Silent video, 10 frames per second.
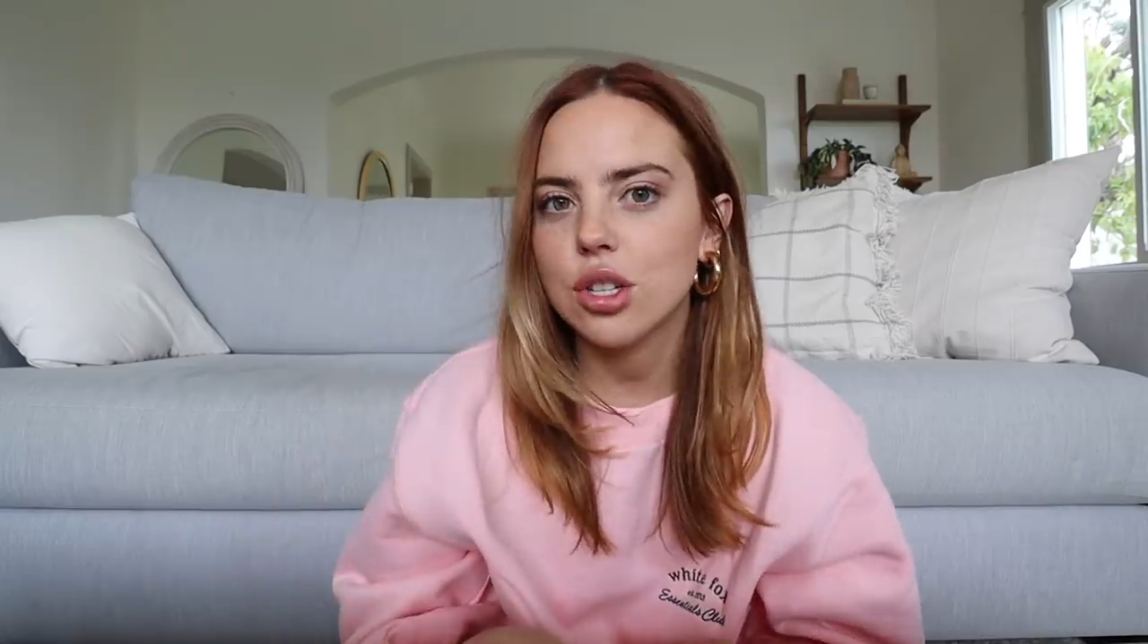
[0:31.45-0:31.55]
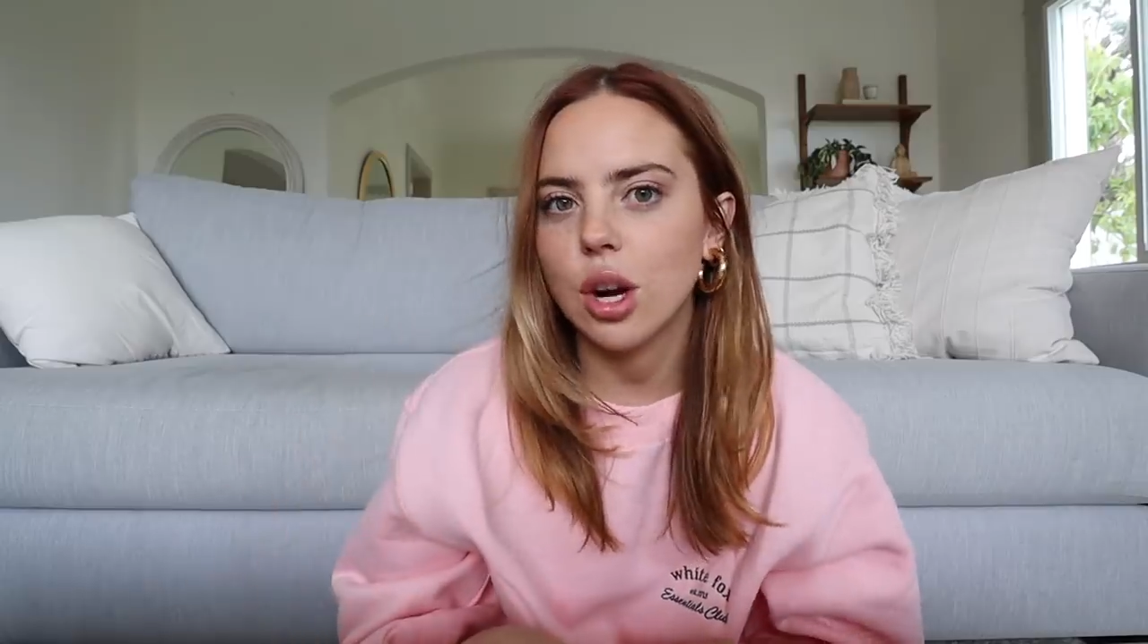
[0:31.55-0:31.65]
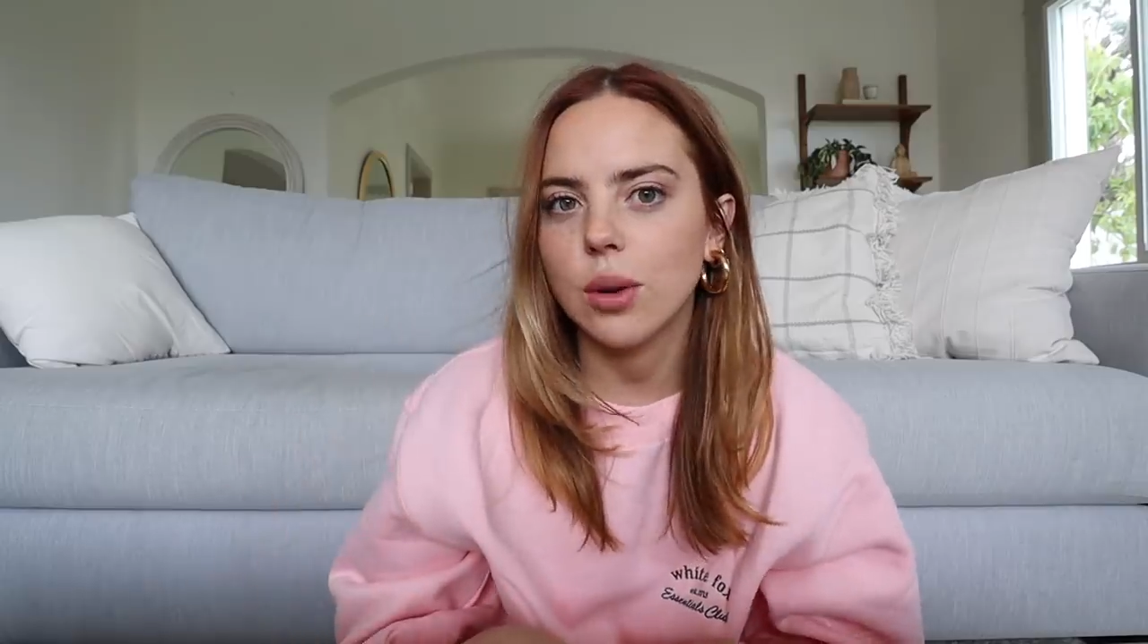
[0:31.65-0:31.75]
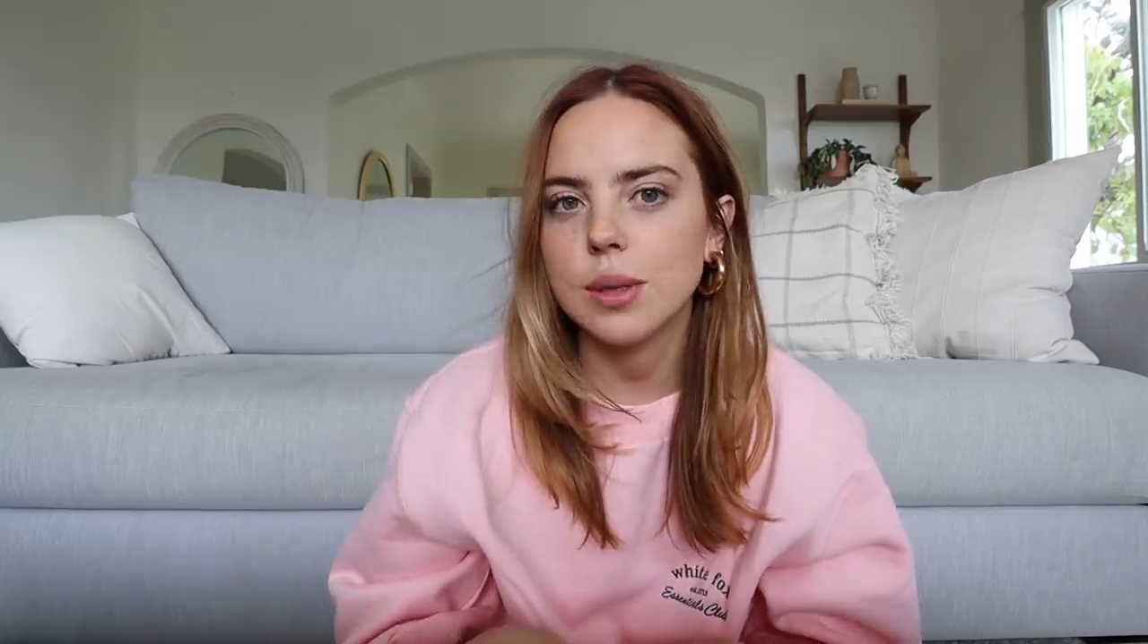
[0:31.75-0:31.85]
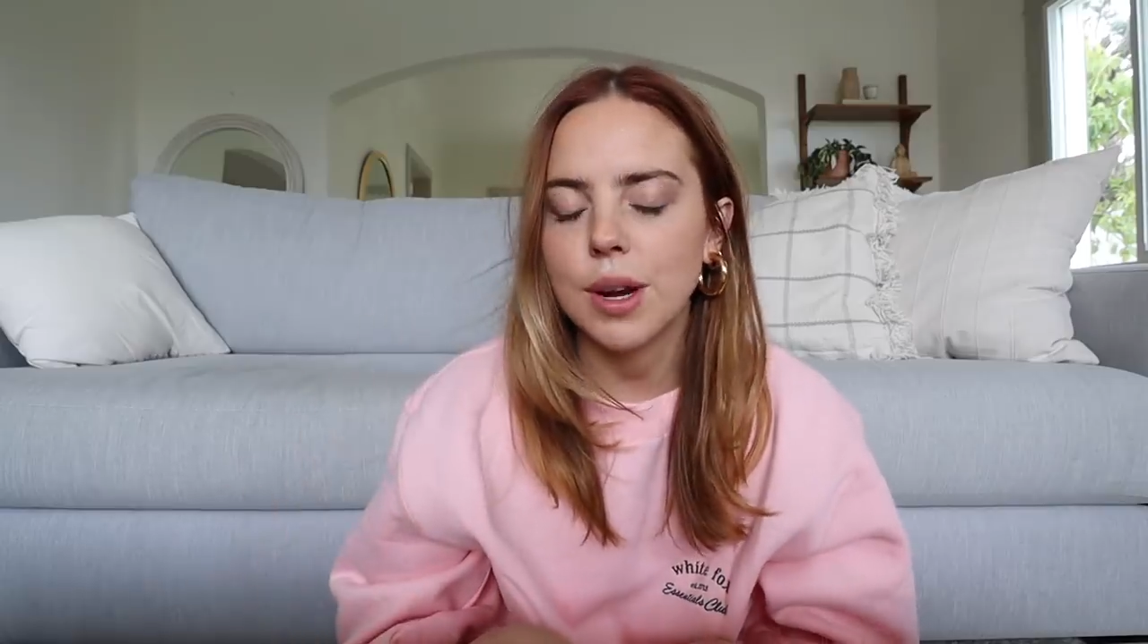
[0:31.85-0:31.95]

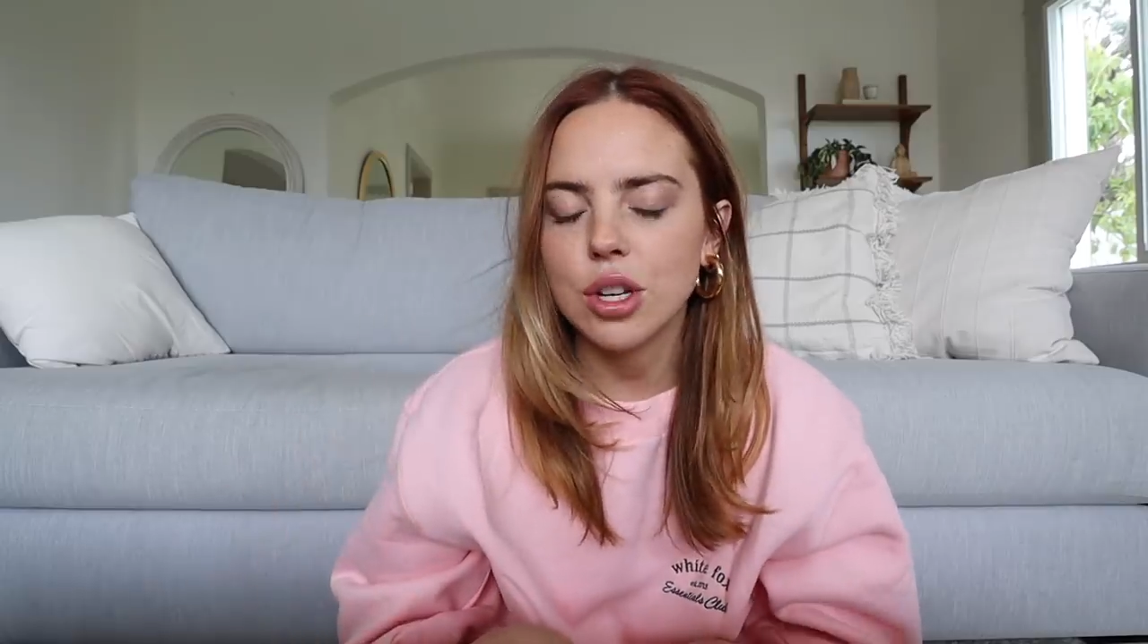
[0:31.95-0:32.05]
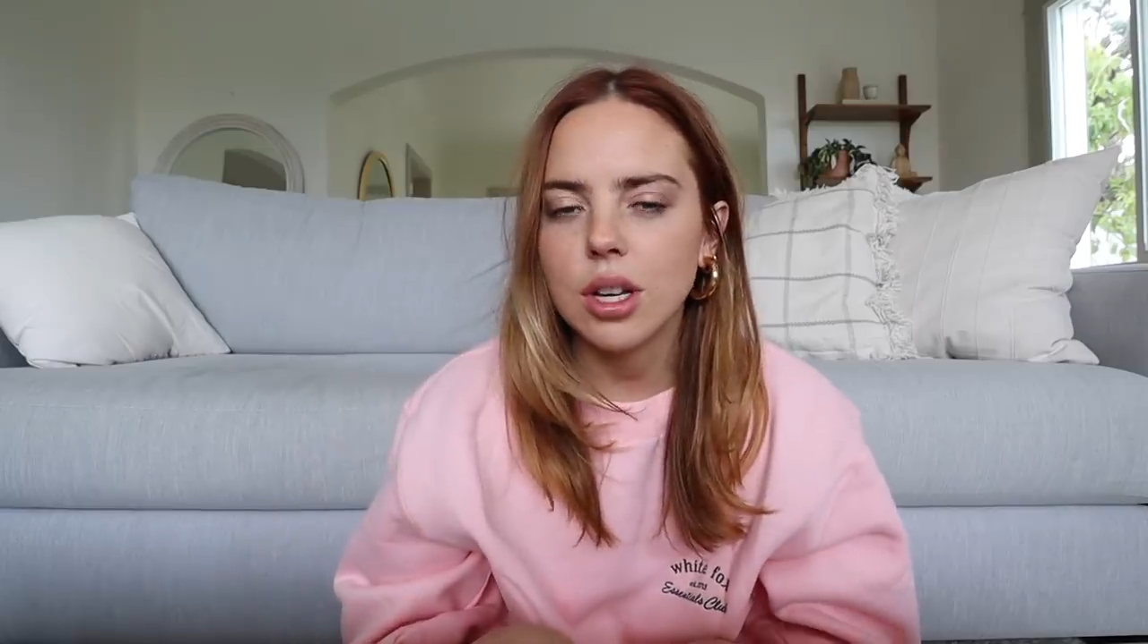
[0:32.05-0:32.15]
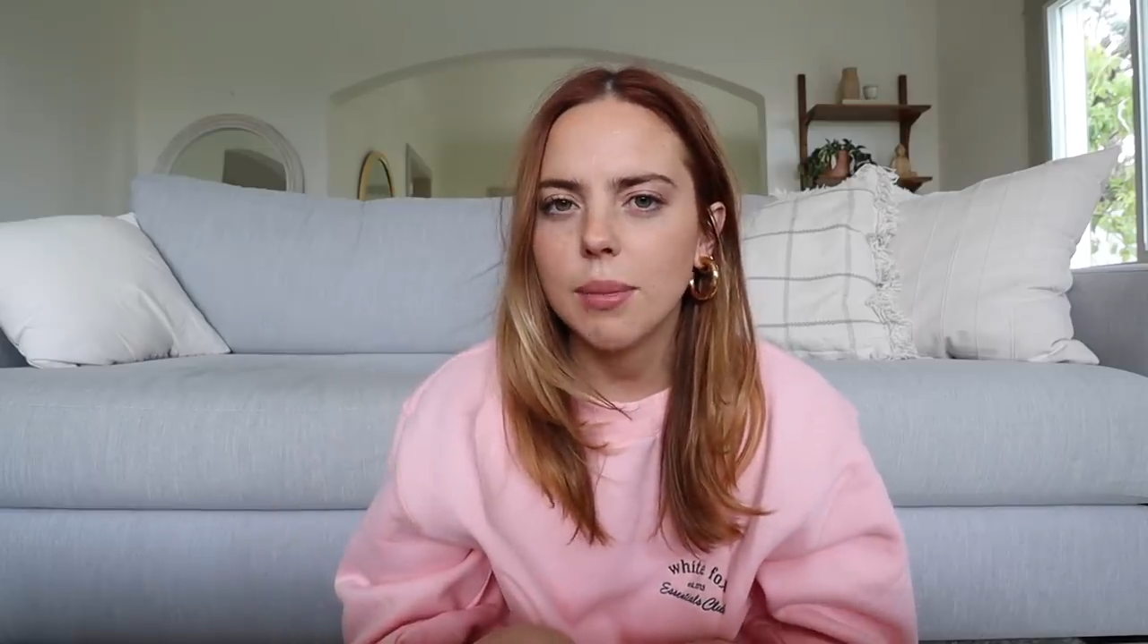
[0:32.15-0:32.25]
show especially,